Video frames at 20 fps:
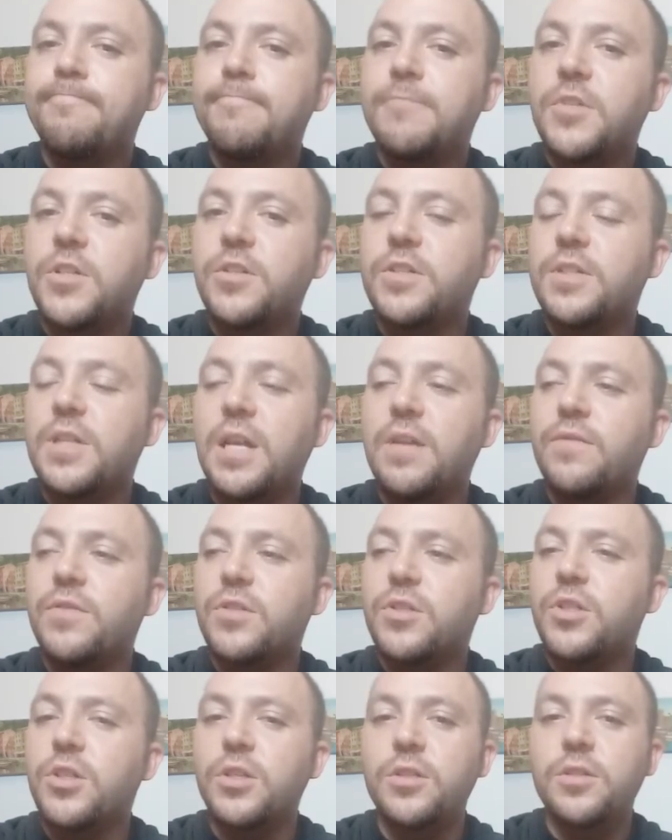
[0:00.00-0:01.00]
because life is
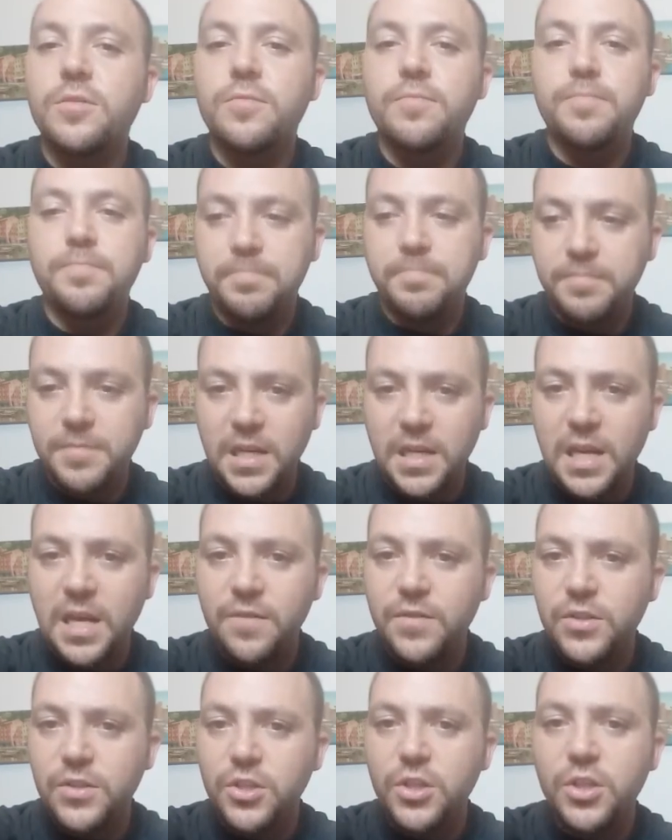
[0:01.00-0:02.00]
good.
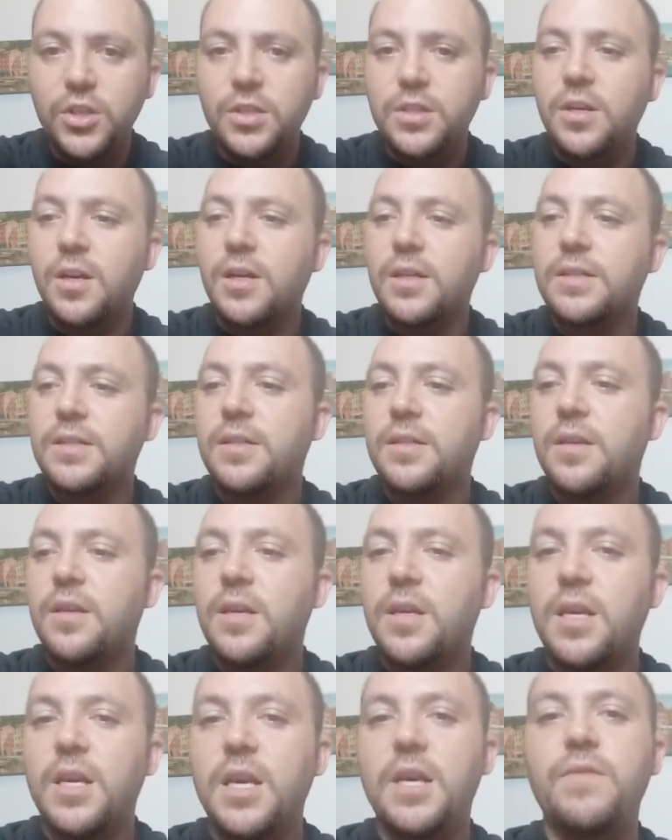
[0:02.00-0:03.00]
Life is good, guys.
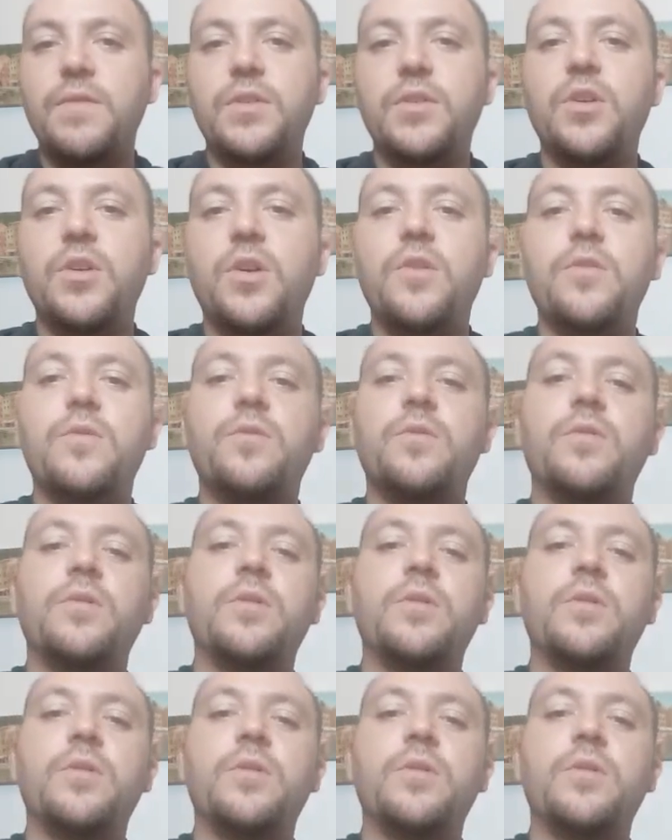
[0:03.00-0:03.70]
Even though